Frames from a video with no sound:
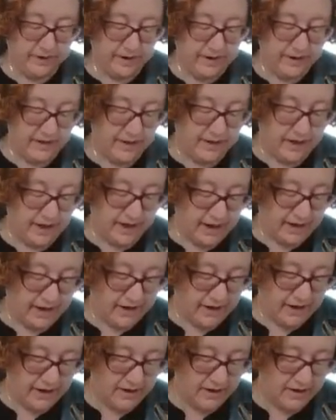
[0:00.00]
And
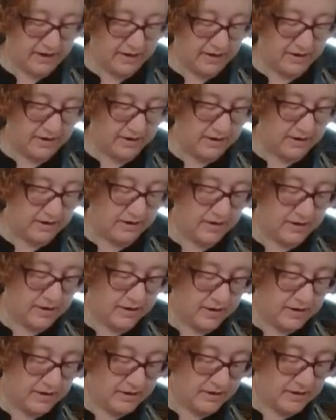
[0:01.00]
then
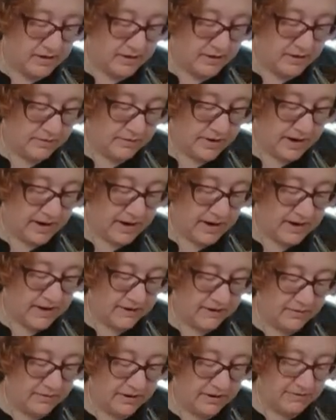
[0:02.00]
this way is
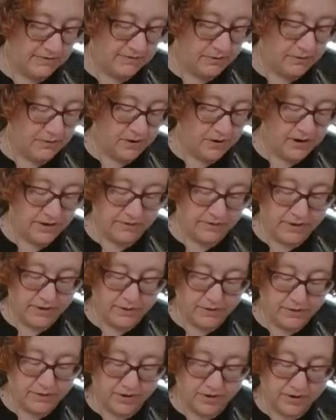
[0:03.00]
going to be 4
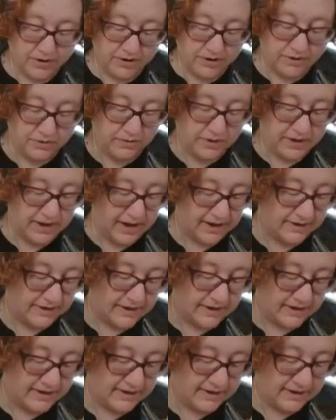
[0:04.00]
3/4. Oh yes,
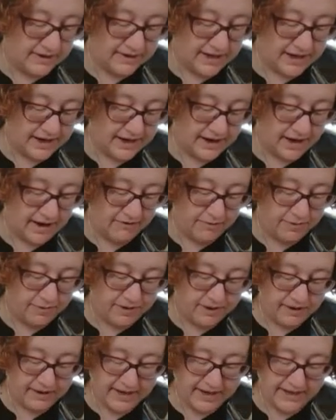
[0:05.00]
that's going to take off
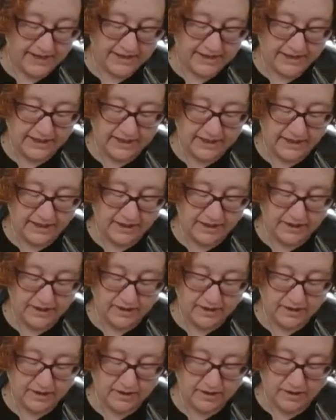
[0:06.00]
plenty.
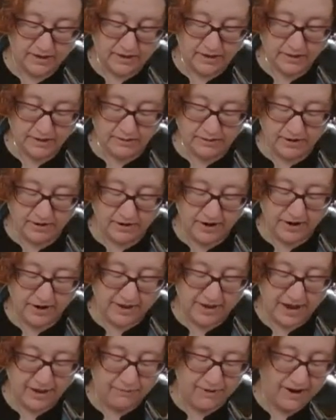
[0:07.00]
We're going to cut
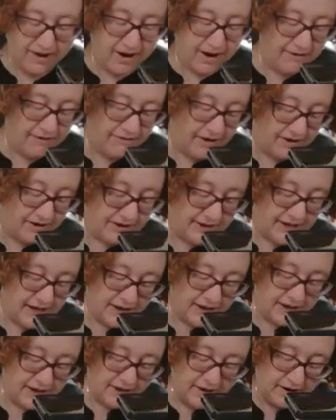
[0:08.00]
that red off
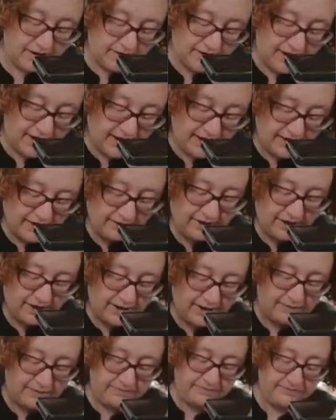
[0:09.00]
altogether. All right, here we
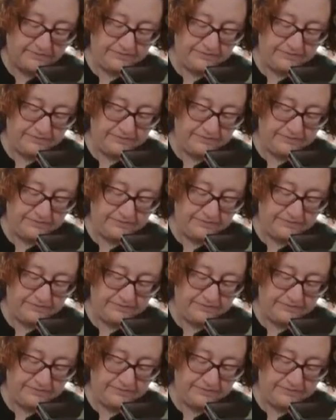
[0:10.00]
go.